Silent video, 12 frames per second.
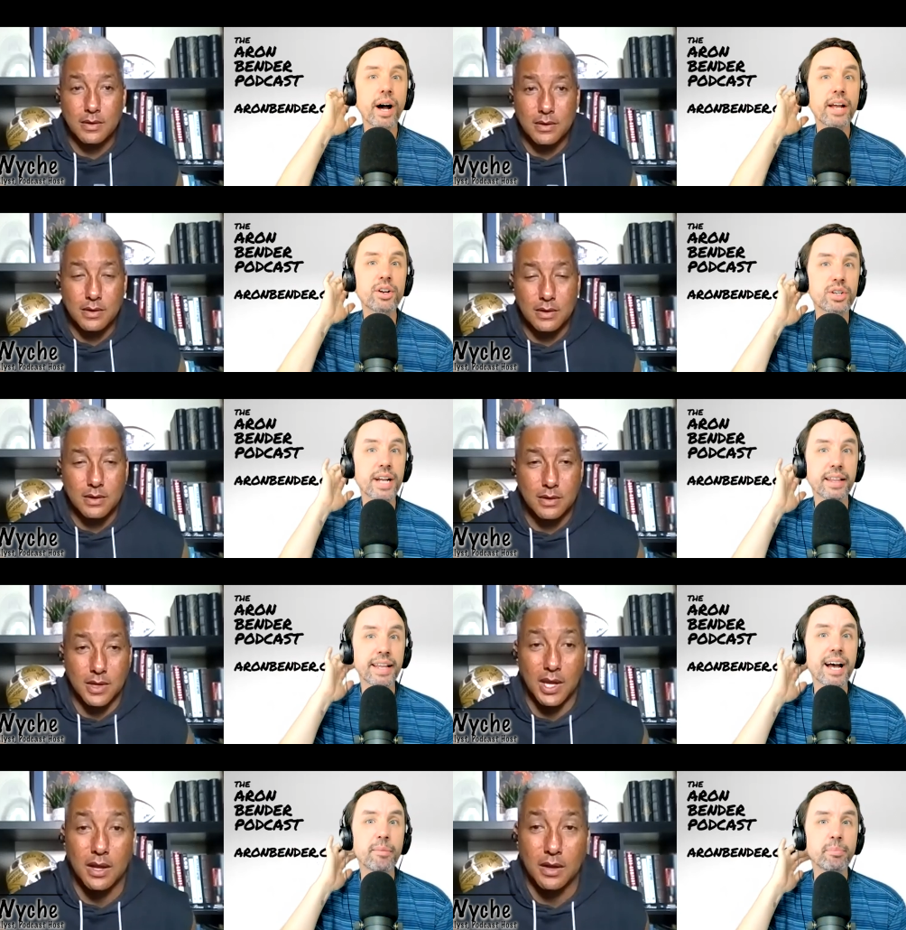Speaker 1: I understand
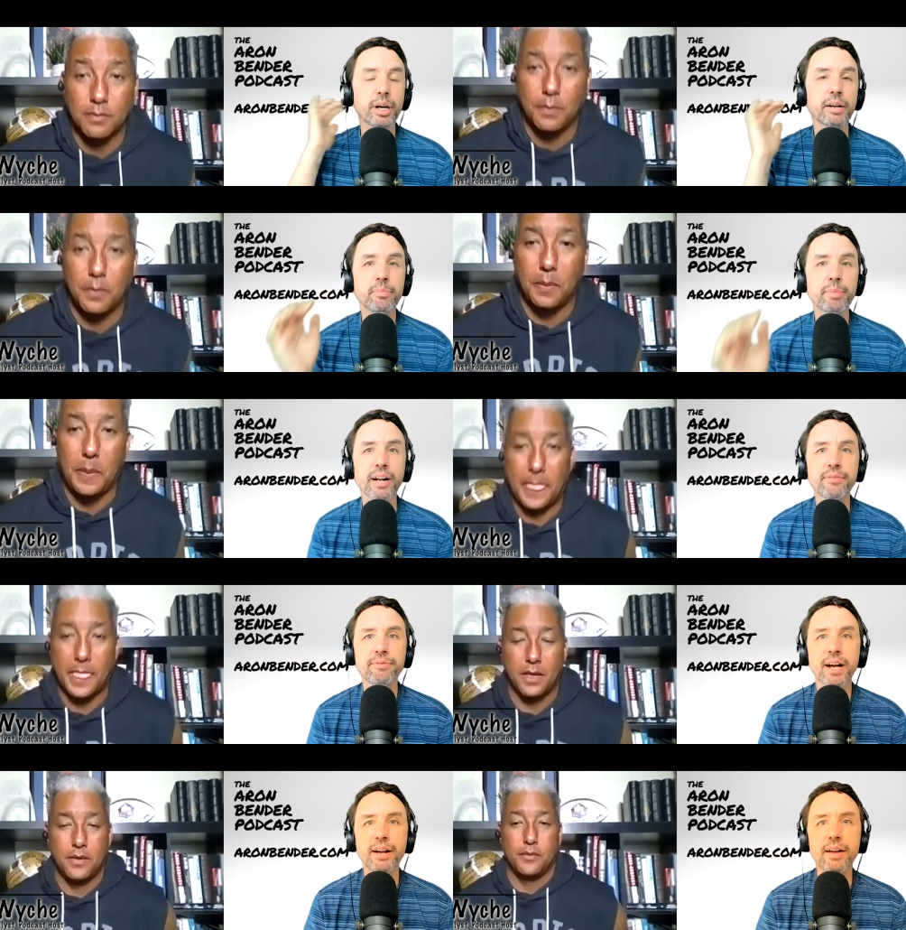that. Yeah. But but I,
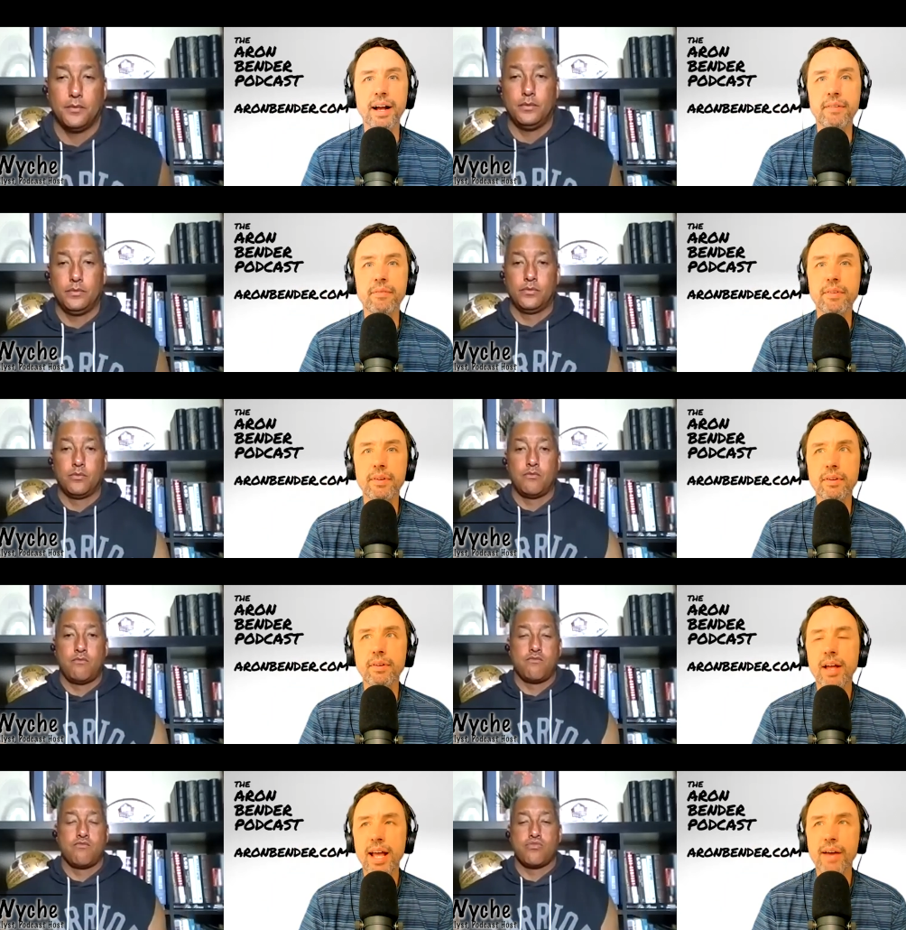I, I,
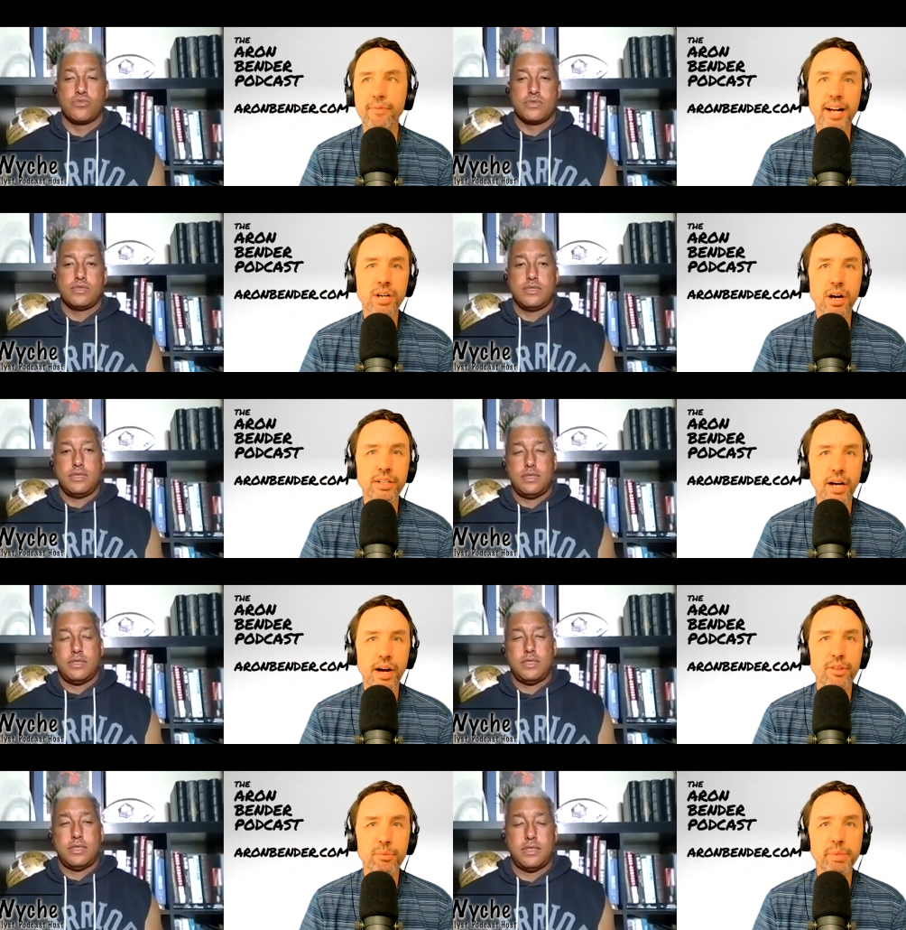if I talk to
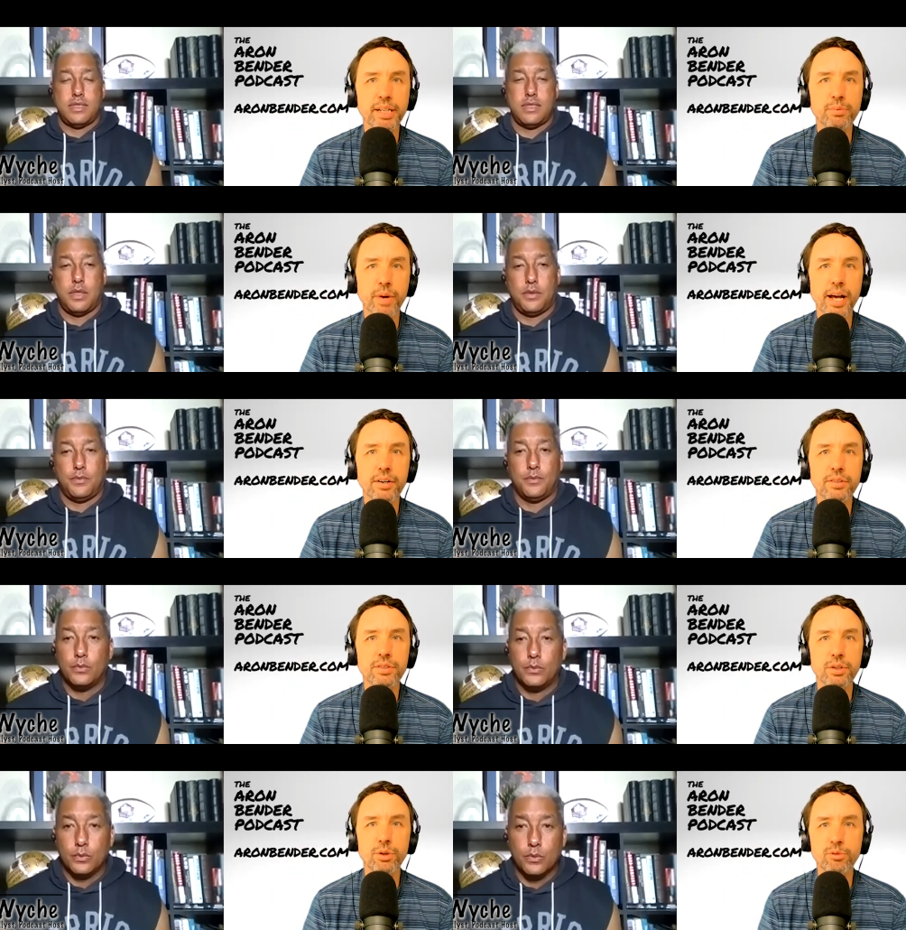other beat
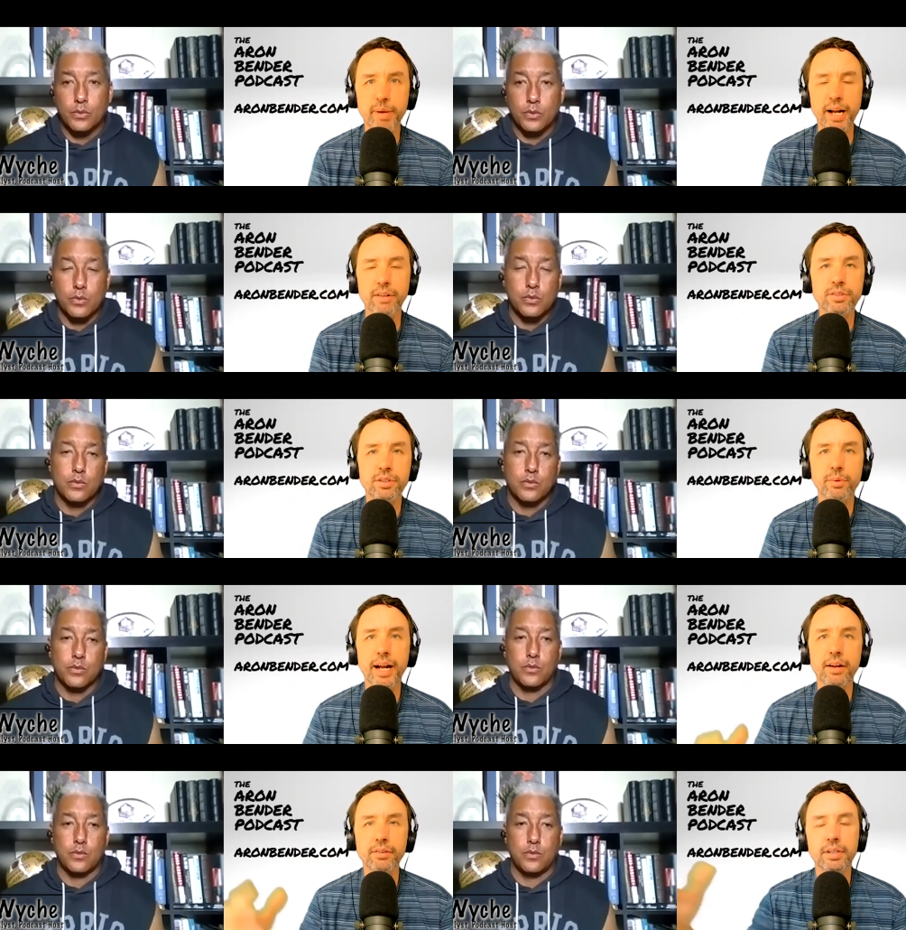writers who've bounced
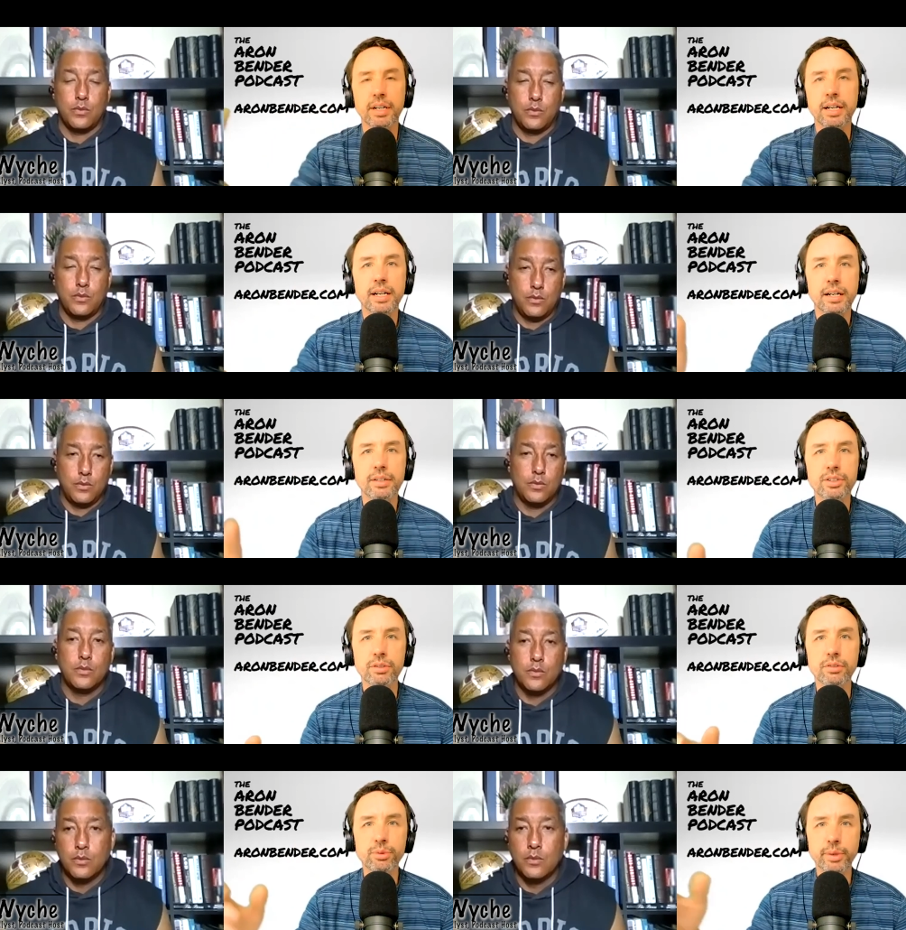around
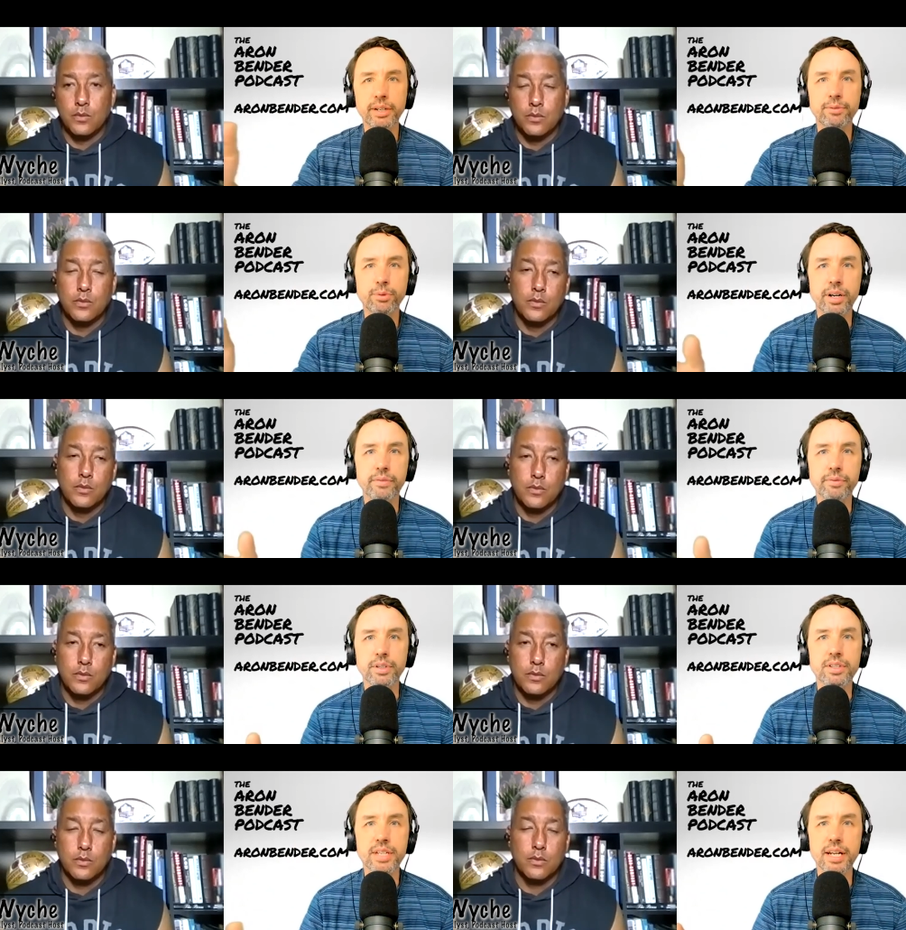to three or four
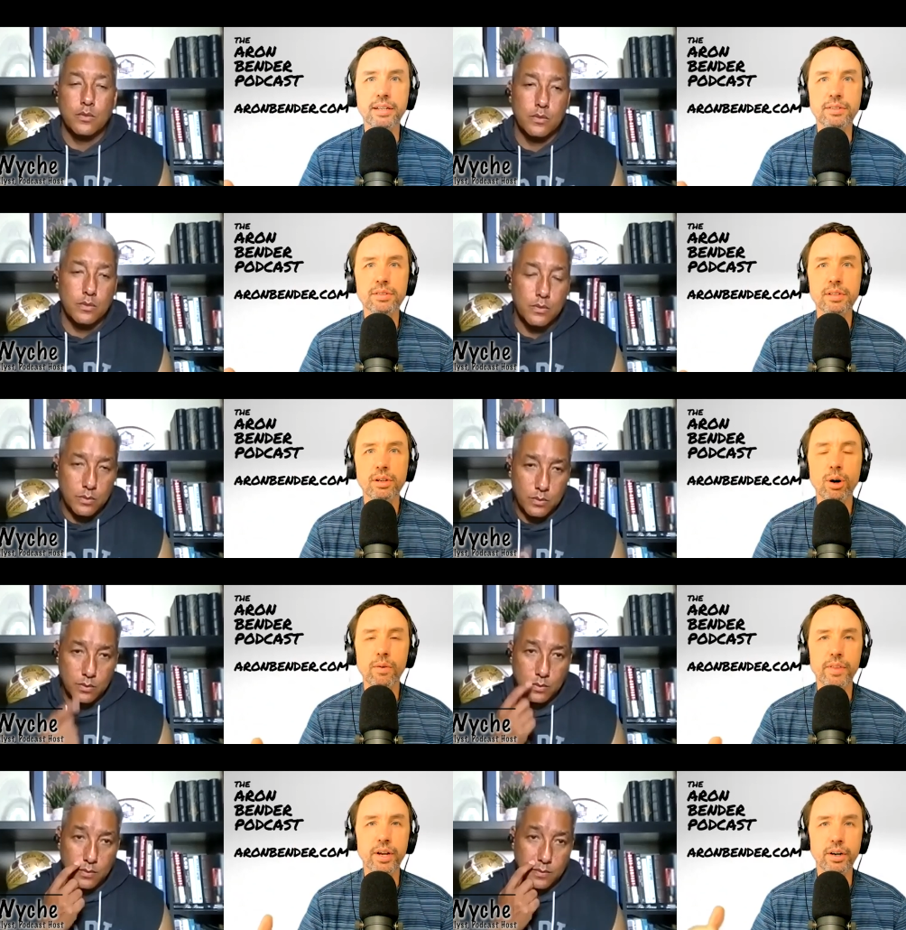different cities
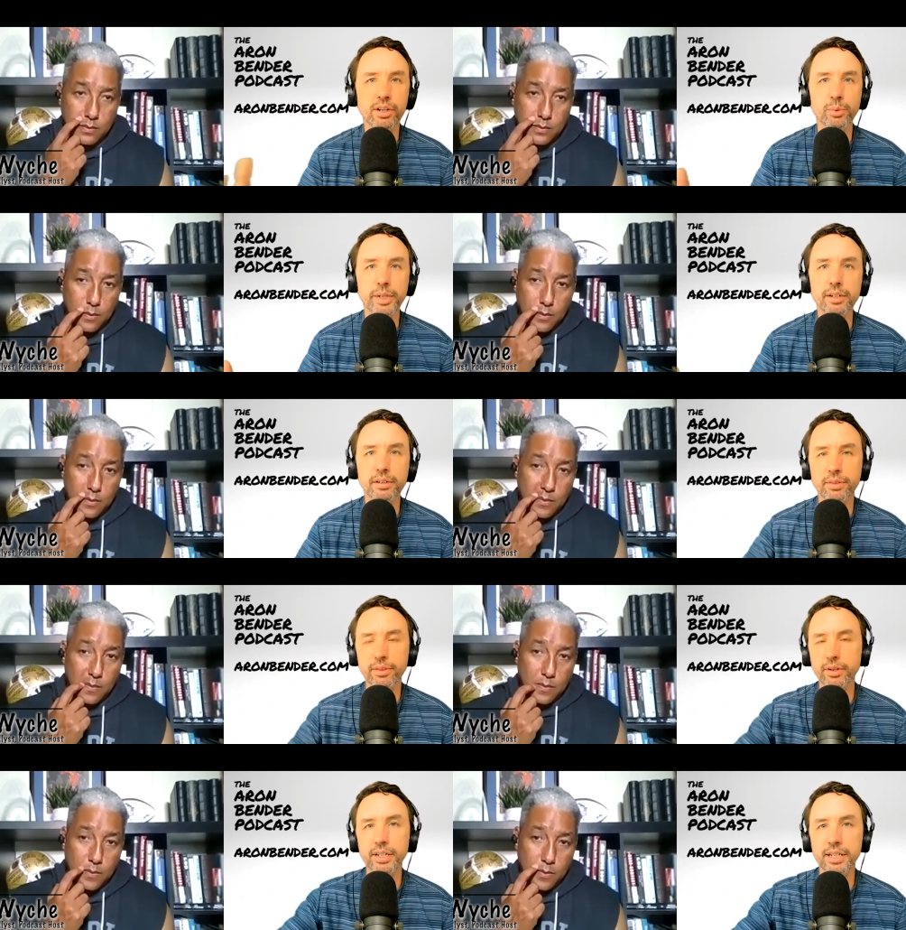over their career, thirty